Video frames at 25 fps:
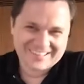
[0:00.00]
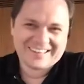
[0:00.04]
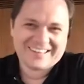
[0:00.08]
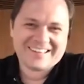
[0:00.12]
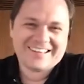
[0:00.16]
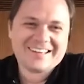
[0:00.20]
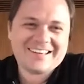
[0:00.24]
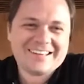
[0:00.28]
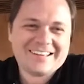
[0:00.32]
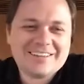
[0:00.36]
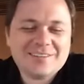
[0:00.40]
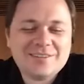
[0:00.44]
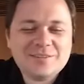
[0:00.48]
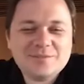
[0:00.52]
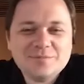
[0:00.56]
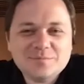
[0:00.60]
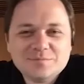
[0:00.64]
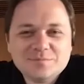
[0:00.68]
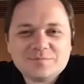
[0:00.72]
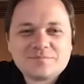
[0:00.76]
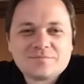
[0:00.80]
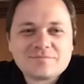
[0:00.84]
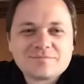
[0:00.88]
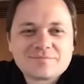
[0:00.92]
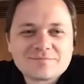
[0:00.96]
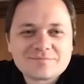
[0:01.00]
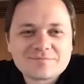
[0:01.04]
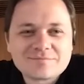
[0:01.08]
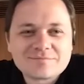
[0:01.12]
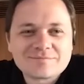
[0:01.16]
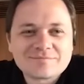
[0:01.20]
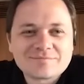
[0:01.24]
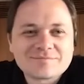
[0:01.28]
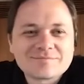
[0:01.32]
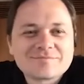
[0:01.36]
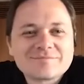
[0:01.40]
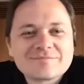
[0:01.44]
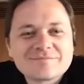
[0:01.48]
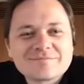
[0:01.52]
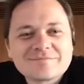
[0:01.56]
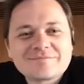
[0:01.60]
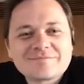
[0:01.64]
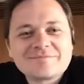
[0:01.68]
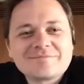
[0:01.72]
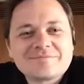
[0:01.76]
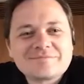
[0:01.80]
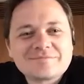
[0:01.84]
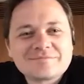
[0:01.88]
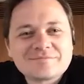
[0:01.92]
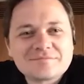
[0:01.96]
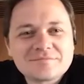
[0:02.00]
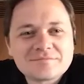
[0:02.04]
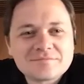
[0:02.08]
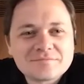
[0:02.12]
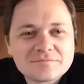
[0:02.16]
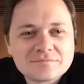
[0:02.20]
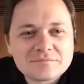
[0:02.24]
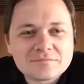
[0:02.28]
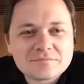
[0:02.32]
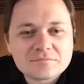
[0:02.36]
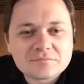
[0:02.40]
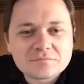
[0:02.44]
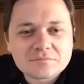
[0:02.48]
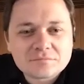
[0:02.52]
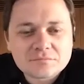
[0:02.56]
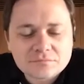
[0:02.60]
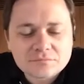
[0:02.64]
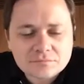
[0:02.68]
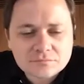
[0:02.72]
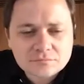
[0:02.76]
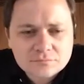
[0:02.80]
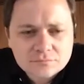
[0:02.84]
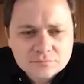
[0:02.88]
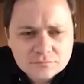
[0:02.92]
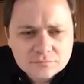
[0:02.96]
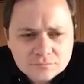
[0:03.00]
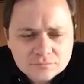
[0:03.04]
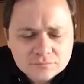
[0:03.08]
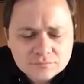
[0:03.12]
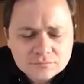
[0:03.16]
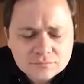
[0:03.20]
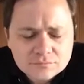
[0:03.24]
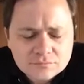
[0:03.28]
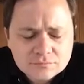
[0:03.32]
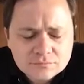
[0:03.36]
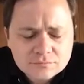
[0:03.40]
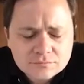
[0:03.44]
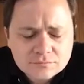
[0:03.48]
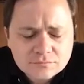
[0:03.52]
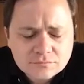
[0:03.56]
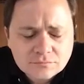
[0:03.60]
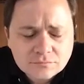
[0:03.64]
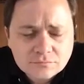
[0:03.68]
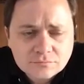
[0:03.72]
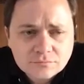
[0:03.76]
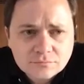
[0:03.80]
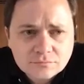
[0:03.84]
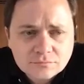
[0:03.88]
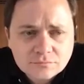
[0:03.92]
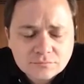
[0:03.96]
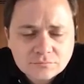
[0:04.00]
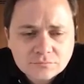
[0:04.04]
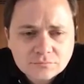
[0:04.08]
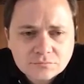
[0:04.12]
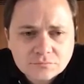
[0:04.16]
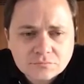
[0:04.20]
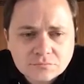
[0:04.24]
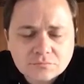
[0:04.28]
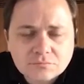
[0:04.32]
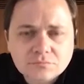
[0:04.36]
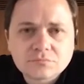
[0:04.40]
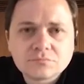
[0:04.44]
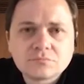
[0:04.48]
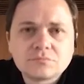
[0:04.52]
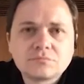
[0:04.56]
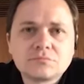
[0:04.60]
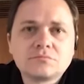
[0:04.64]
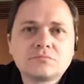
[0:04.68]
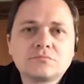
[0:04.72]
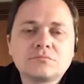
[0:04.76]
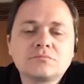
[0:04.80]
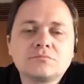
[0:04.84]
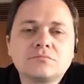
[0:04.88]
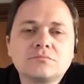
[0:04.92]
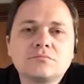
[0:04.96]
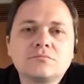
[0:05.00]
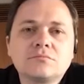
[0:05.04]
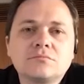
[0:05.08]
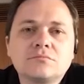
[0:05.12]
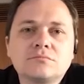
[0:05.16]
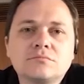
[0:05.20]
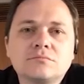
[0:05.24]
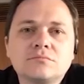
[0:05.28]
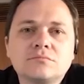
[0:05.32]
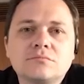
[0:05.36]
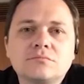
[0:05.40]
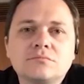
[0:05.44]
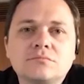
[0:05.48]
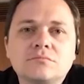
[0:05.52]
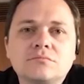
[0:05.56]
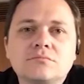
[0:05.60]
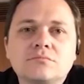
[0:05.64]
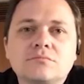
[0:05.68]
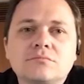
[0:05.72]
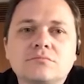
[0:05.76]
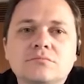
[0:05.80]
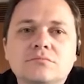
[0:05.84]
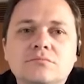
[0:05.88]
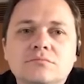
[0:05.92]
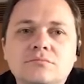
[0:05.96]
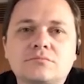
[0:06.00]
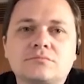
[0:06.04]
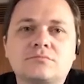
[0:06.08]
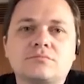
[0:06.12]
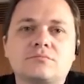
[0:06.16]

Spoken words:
(silent)